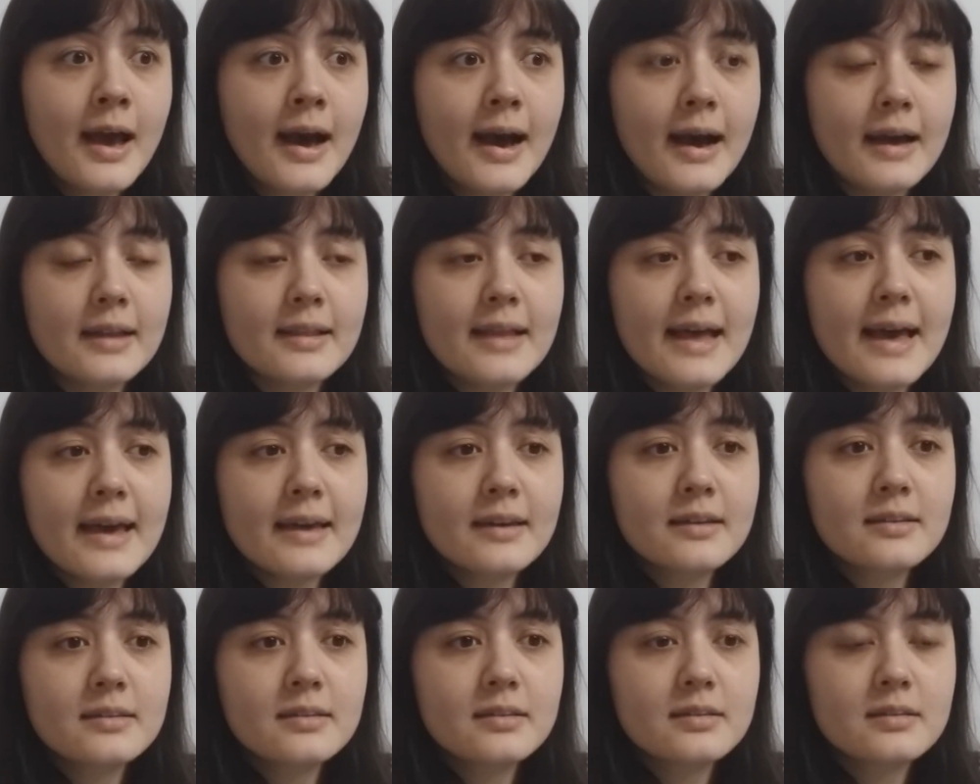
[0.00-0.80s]
I
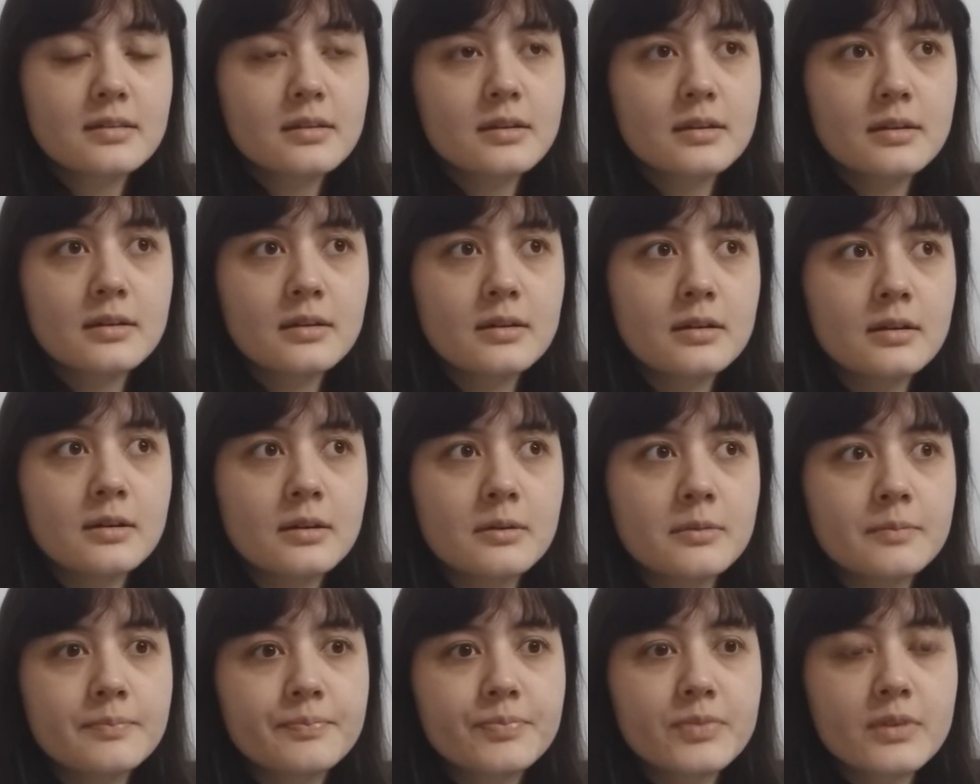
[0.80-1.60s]
liked
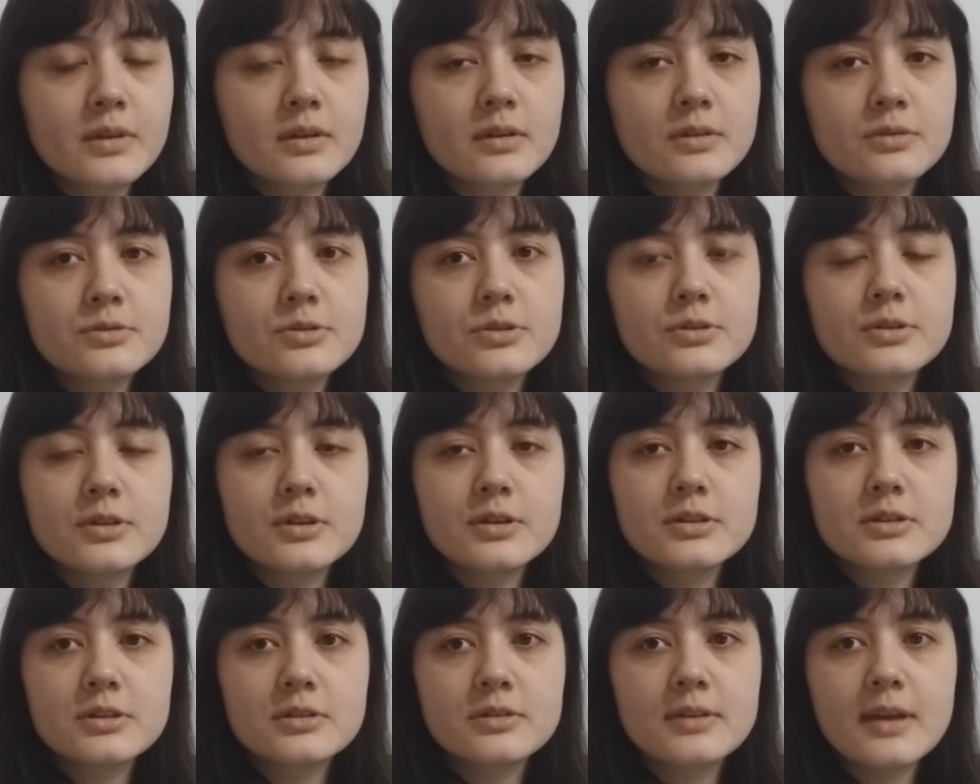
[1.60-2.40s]
the
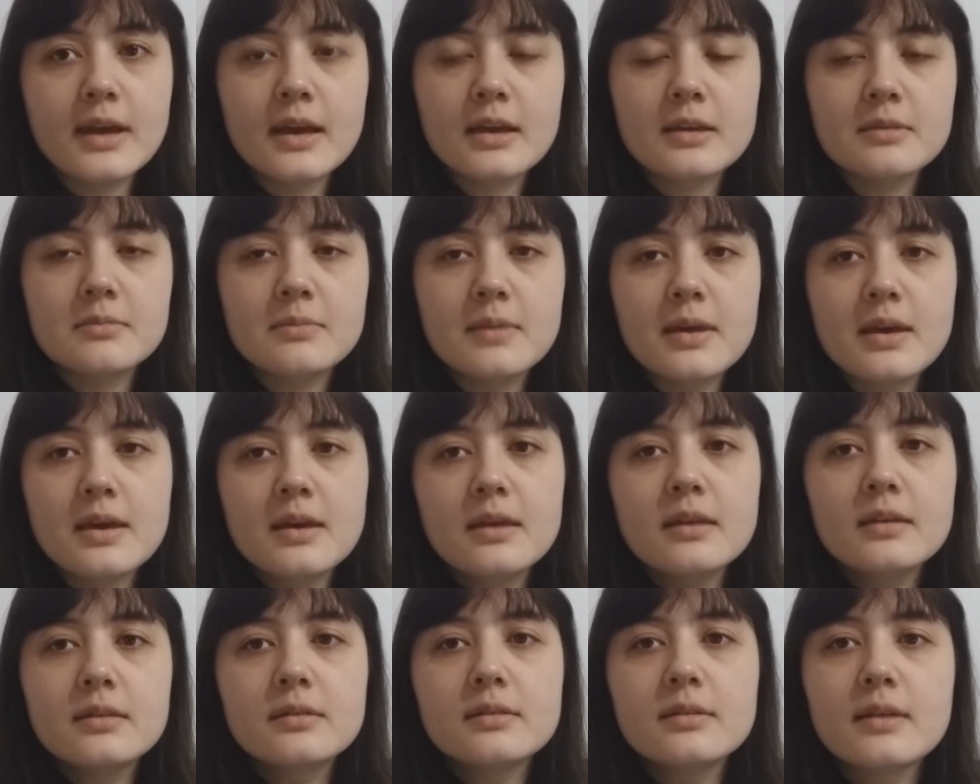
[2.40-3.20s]
introduction that he
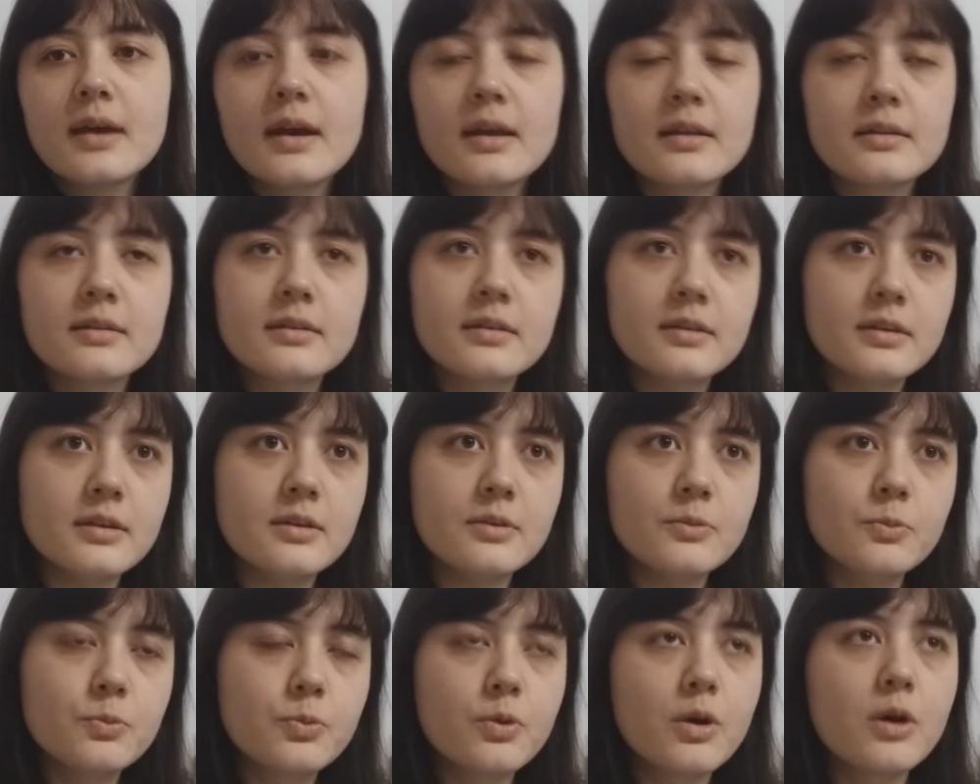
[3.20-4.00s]
made, that
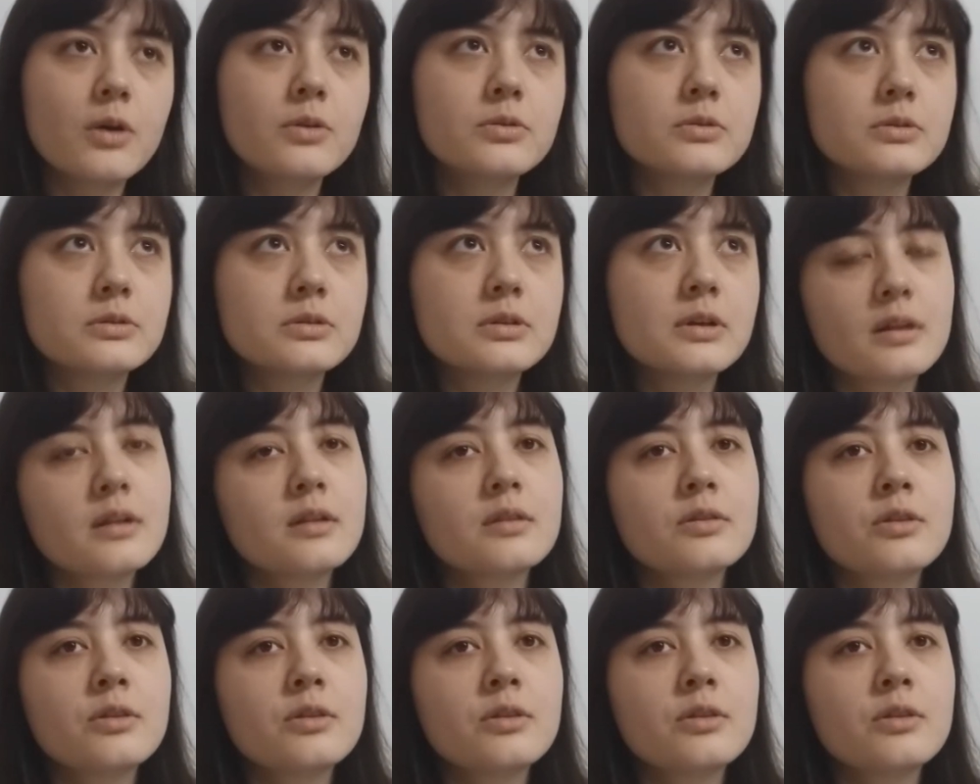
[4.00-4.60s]
he wrote.